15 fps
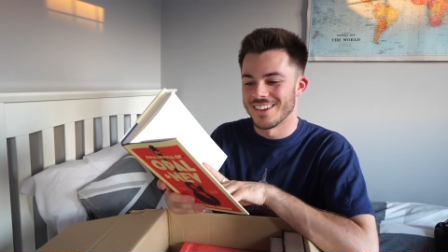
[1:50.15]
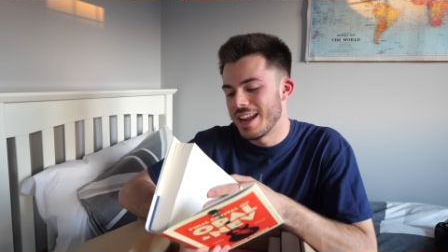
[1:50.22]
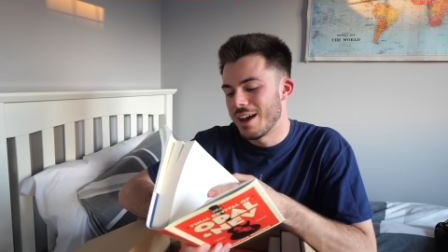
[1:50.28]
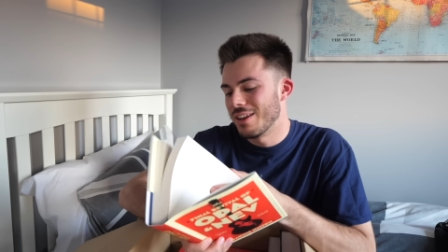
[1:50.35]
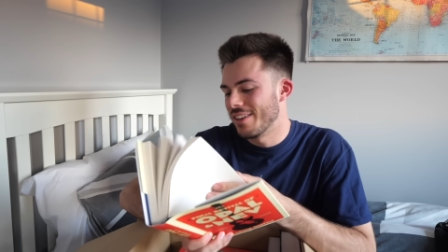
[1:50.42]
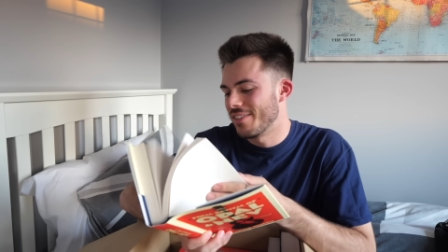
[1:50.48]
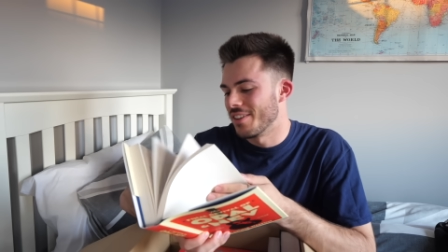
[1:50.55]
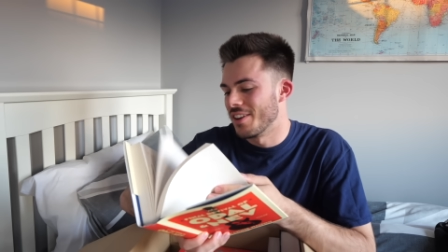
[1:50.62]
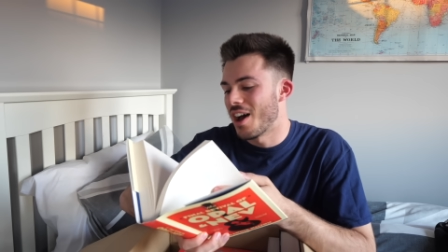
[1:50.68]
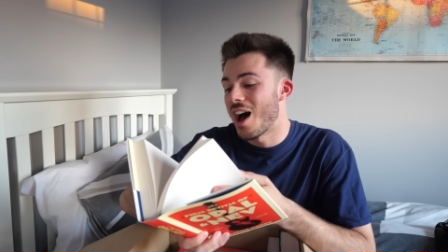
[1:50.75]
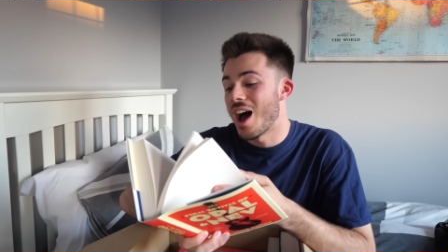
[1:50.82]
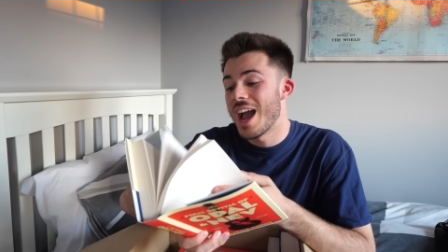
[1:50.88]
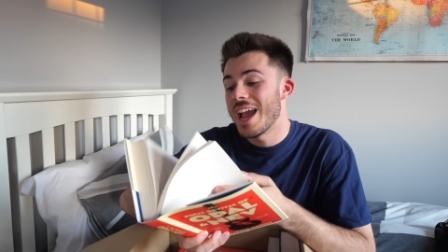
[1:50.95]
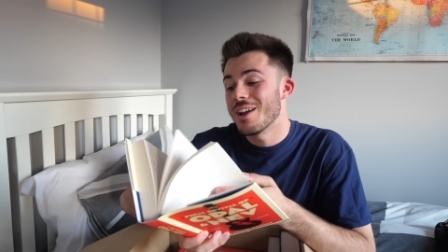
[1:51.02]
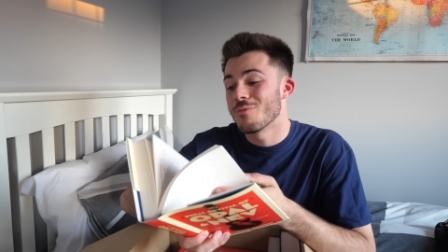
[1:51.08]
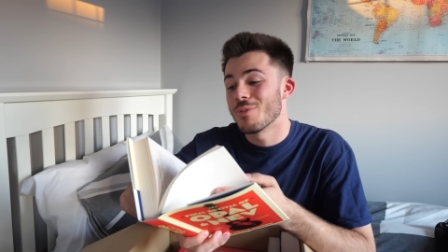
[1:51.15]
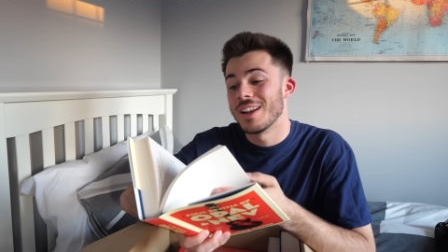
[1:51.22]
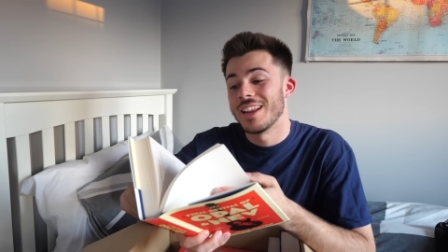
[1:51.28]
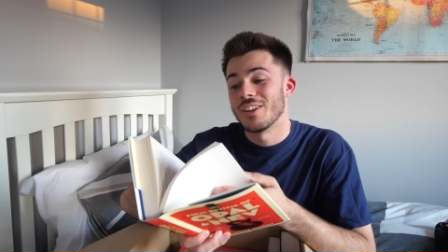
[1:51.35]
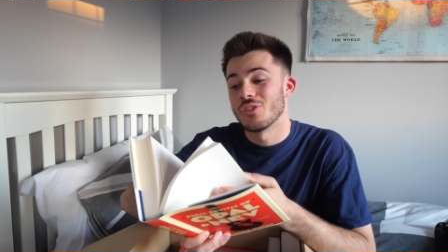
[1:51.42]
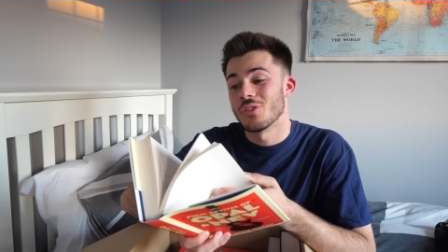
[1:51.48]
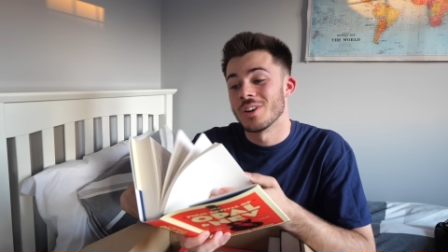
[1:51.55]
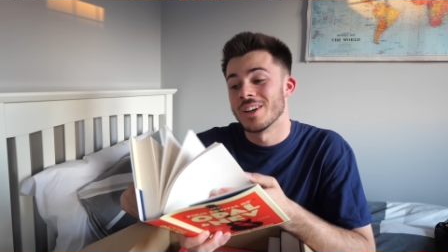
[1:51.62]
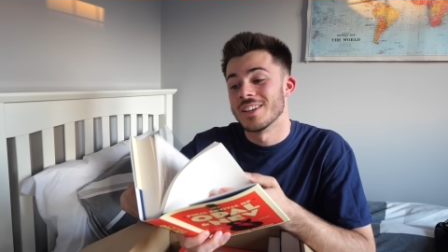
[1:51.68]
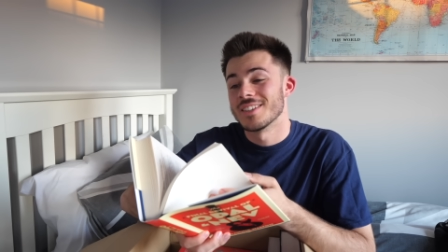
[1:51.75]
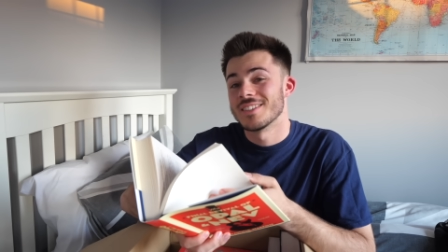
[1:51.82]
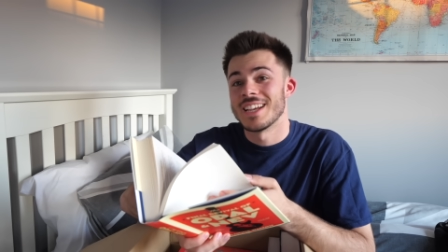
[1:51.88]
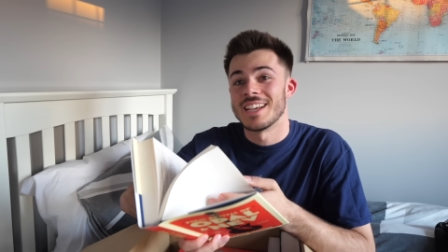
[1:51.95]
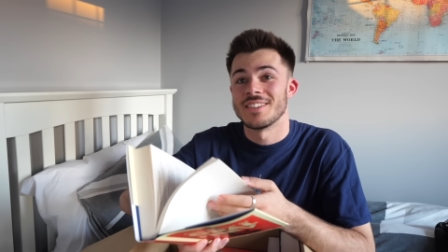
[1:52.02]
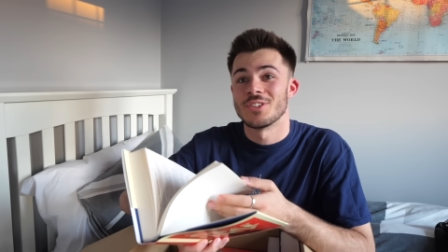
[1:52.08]
Now listen, I really
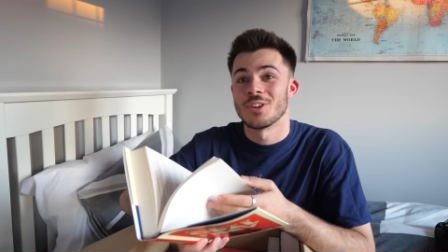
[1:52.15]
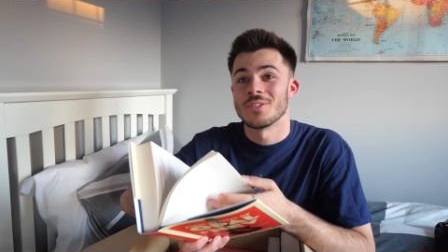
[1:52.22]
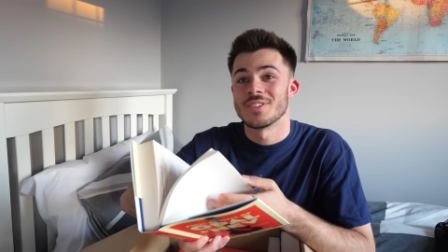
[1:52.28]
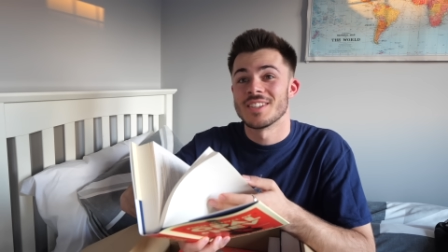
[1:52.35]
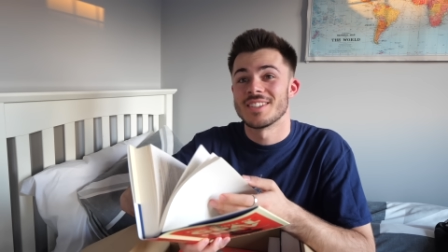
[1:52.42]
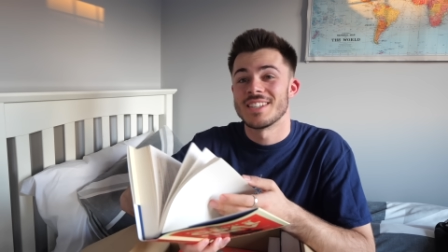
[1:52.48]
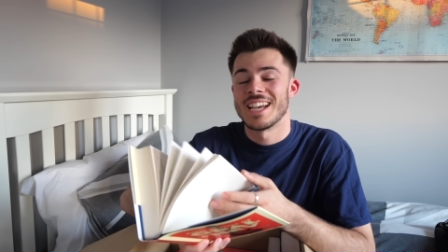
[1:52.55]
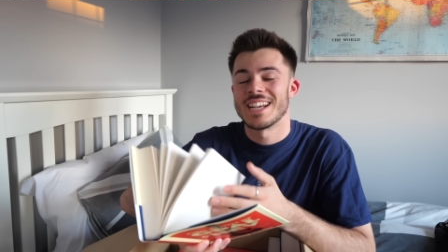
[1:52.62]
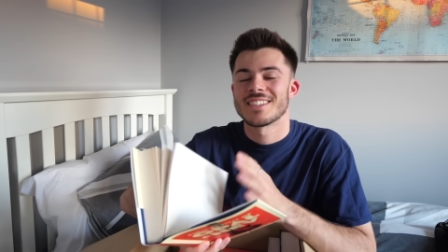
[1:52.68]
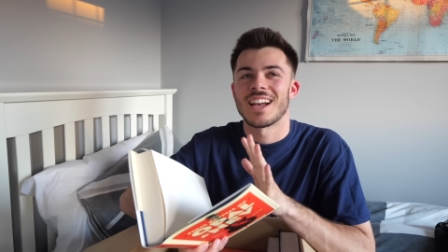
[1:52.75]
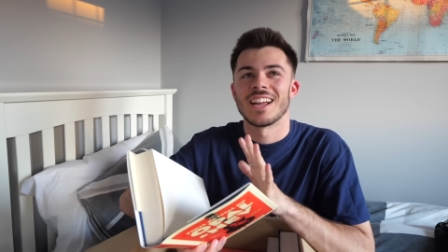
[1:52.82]
enjoyed Daisy Jones and the Six.